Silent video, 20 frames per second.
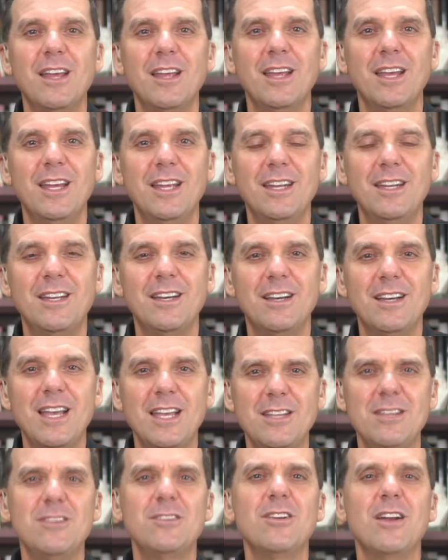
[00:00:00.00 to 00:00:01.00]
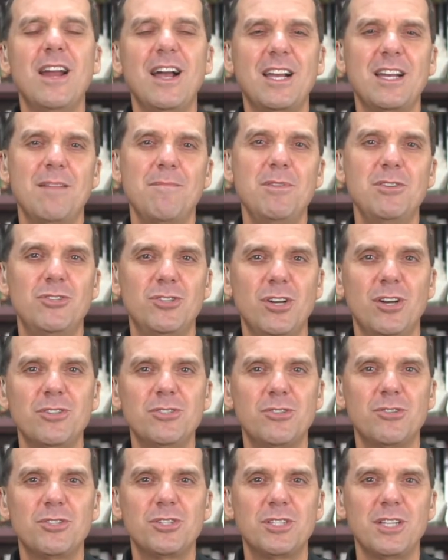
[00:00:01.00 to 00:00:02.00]
and uh, you're not going to be
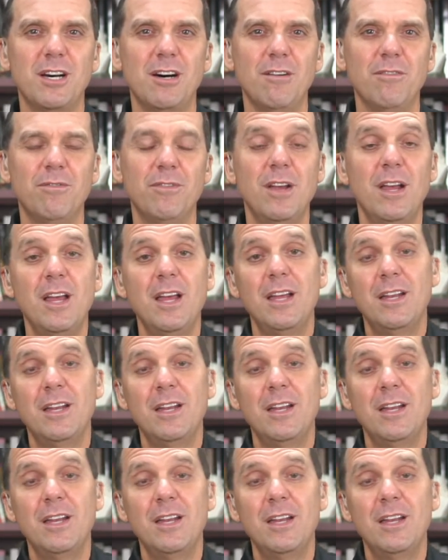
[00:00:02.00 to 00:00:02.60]
judged yourself.